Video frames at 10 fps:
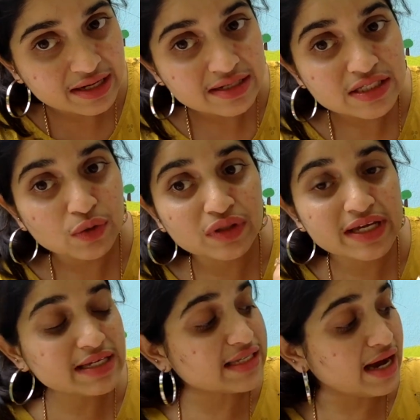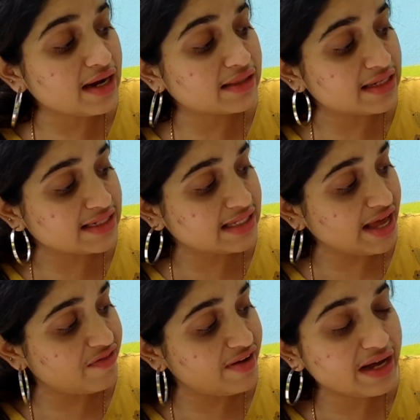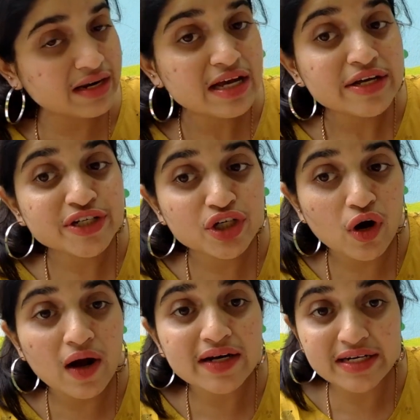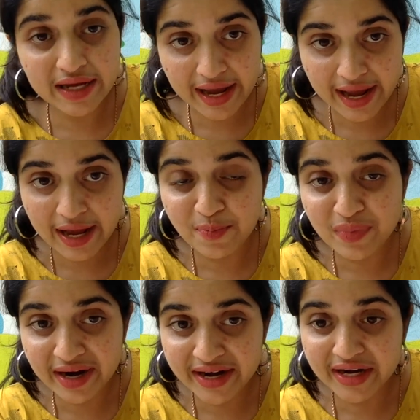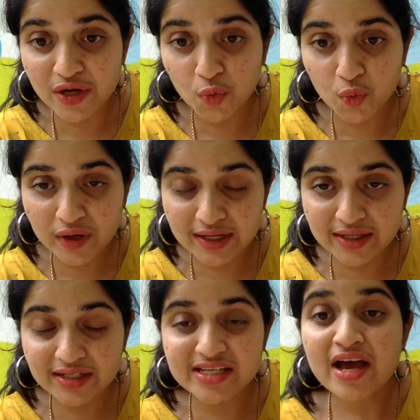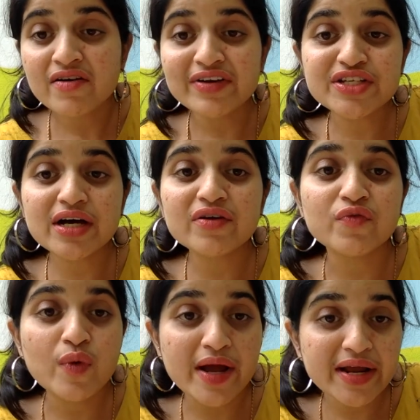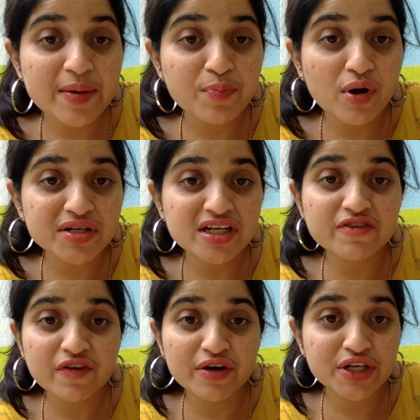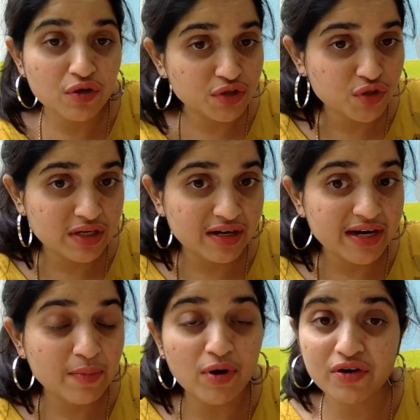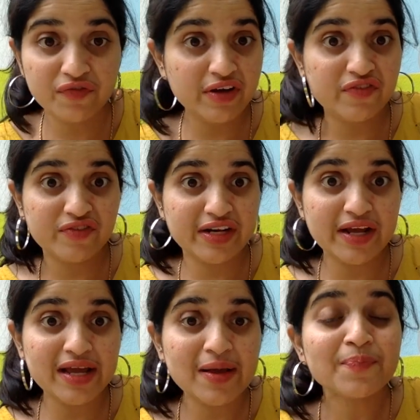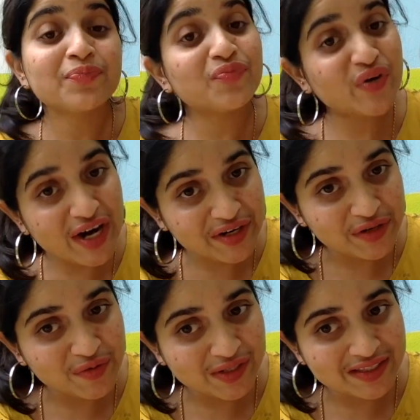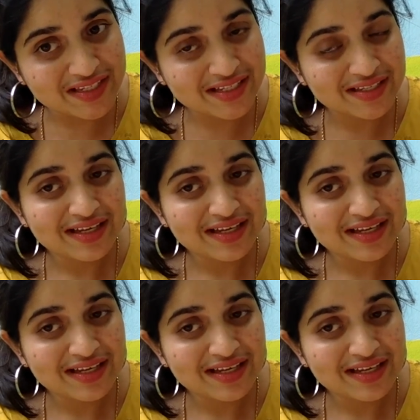So these are the 7 short A blending words which are very important for you to learn about 50 three-letter words.